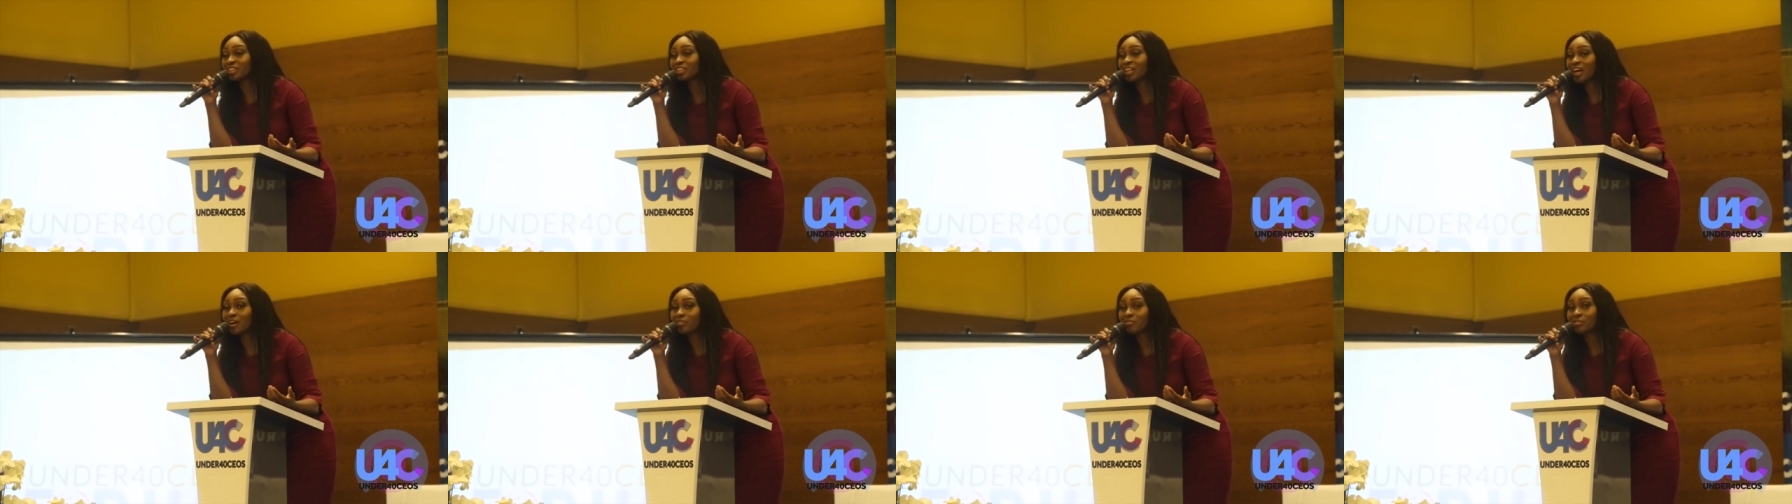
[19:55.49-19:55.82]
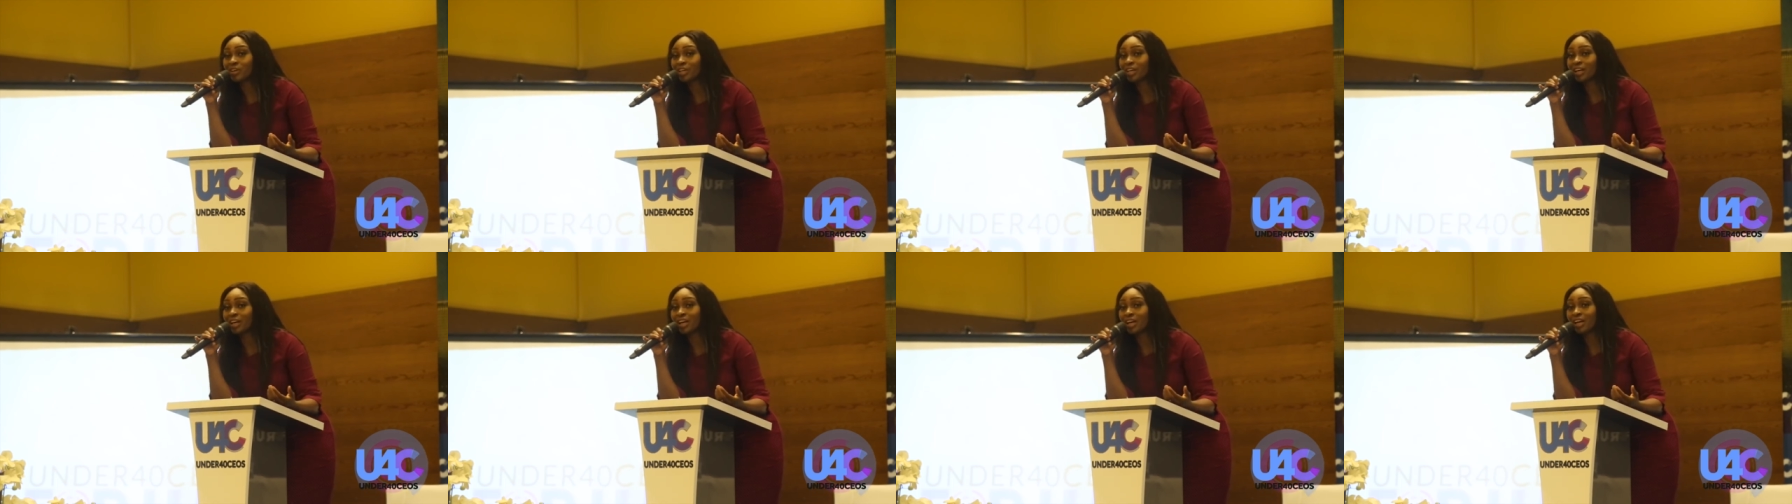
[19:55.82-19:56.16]
in
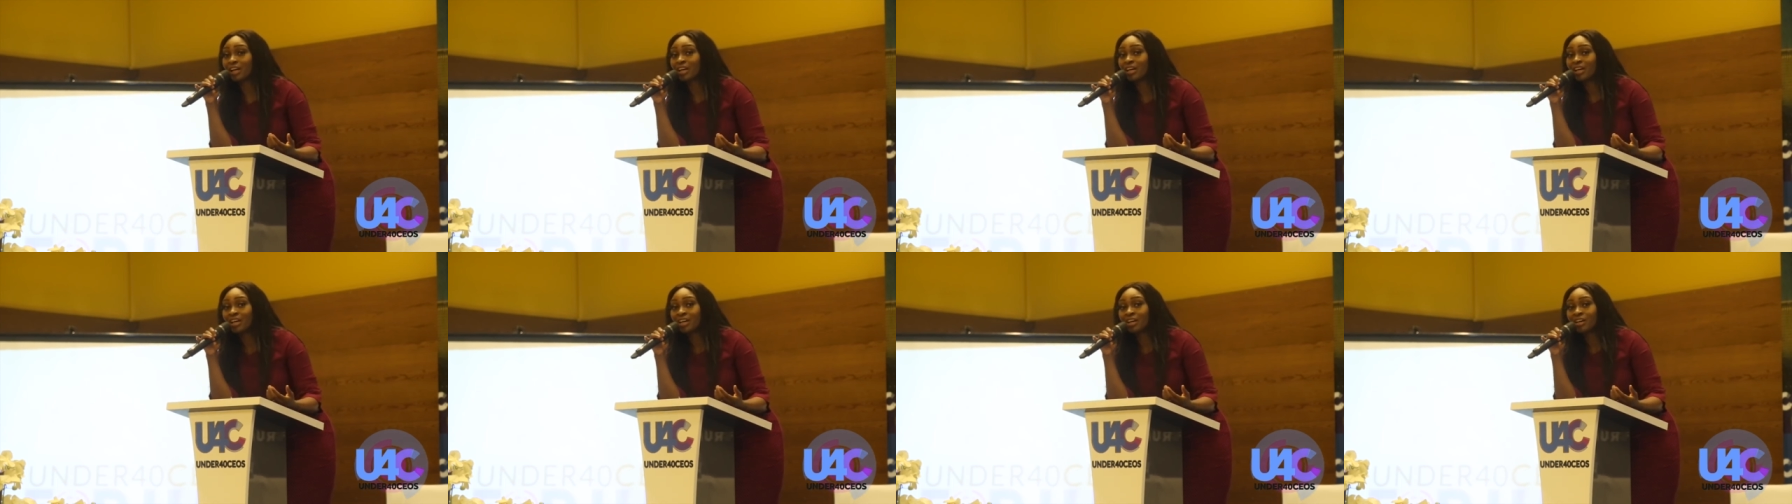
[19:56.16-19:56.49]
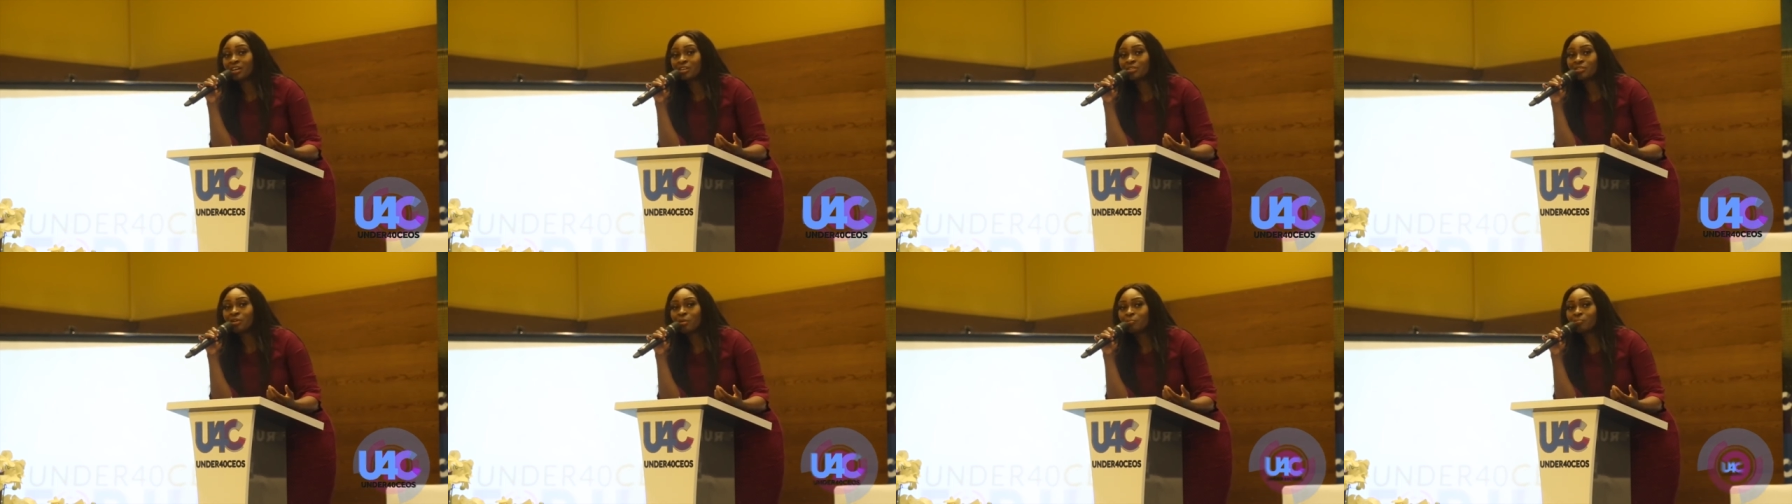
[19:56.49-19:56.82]
Africa.
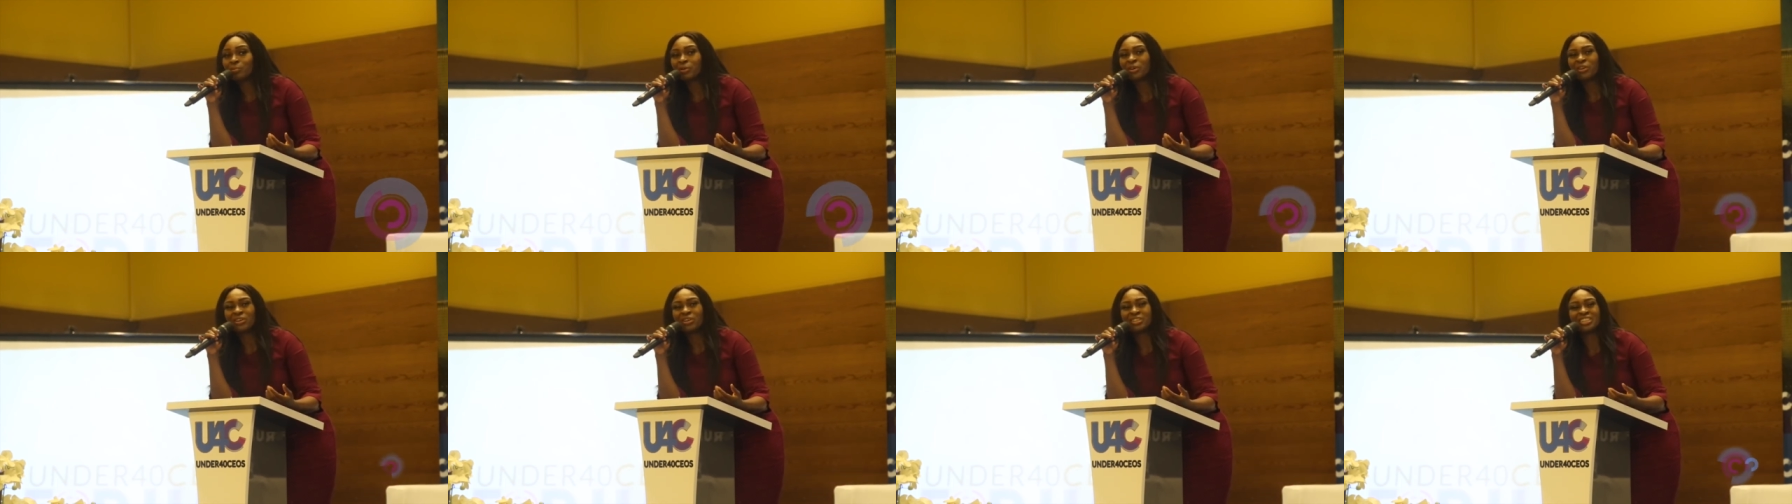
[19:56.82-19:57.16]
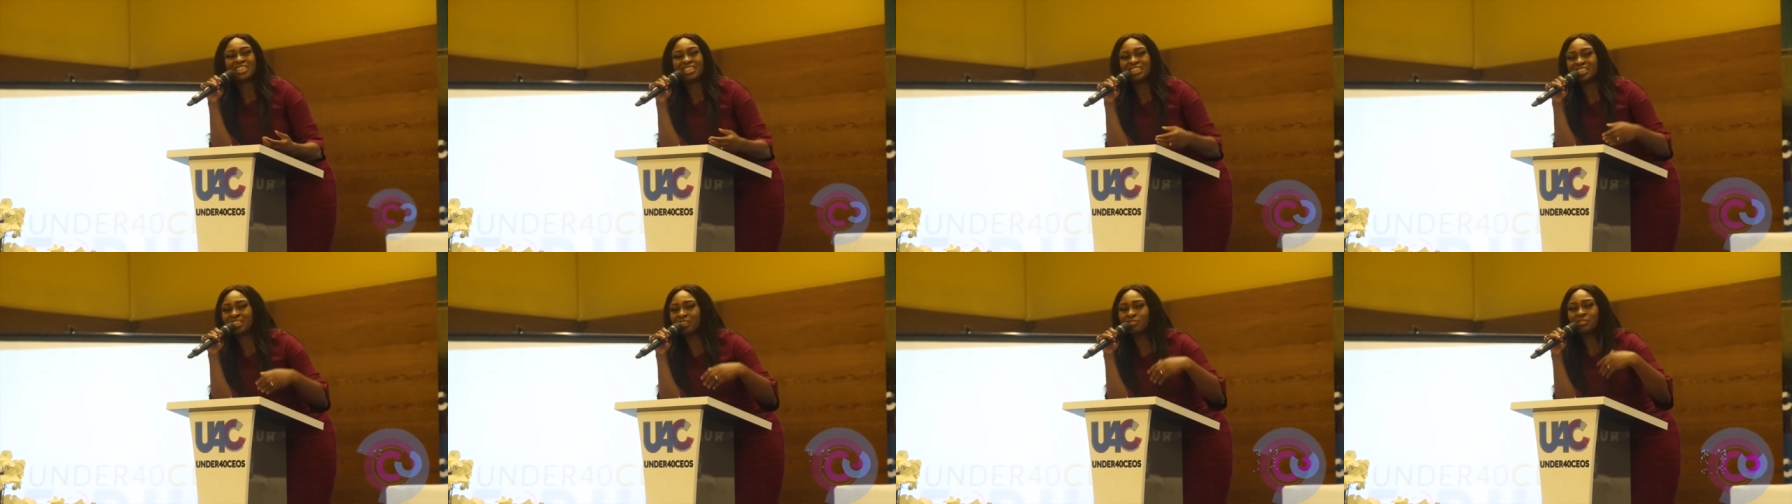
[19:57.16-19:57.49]
Not because
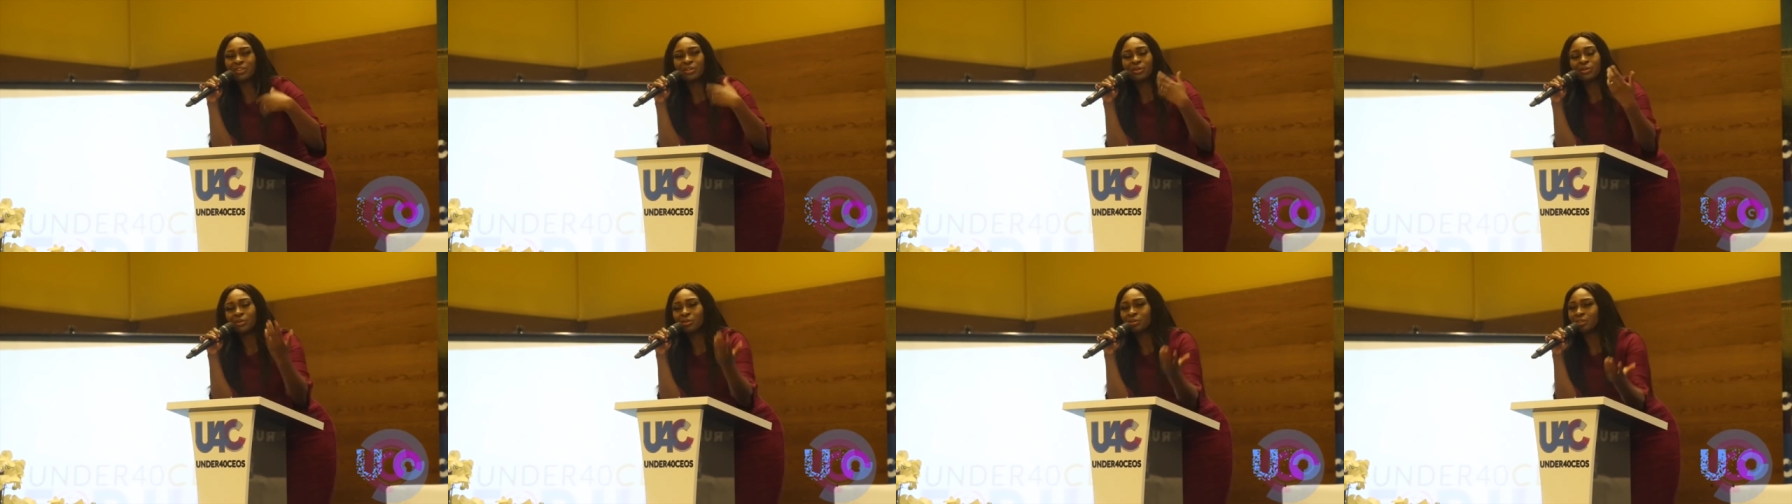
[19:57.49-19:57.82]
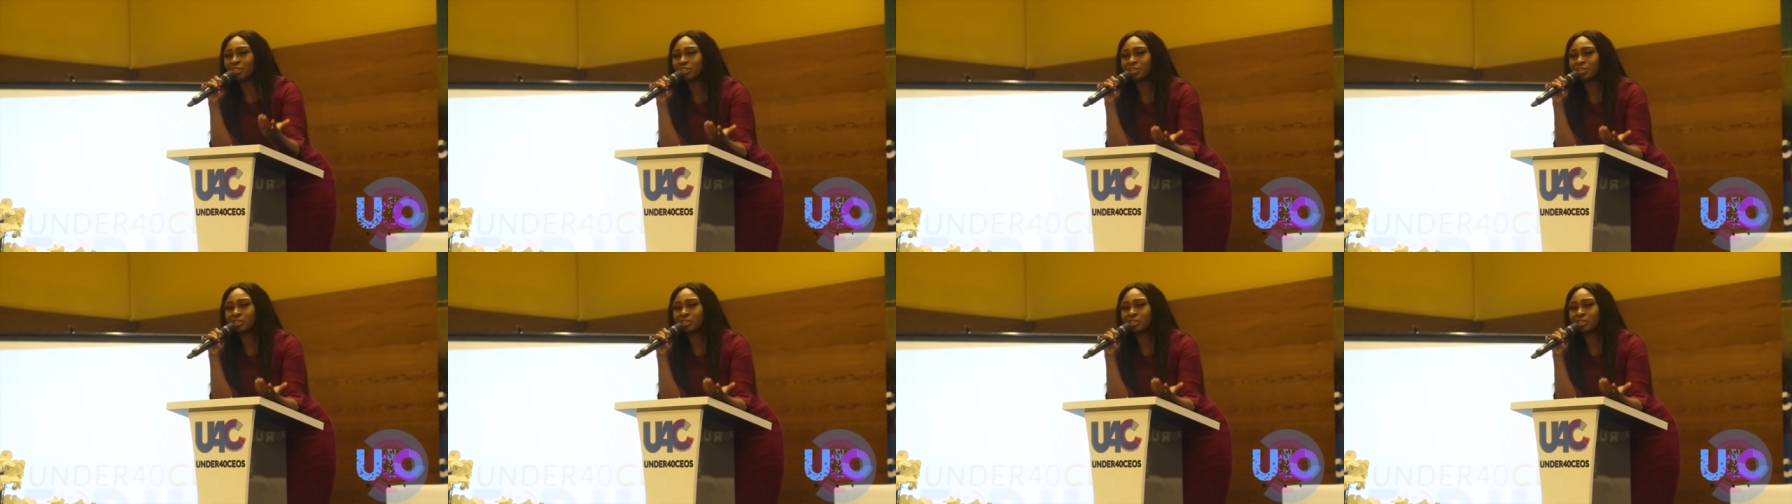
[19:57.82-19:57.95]
he's giving all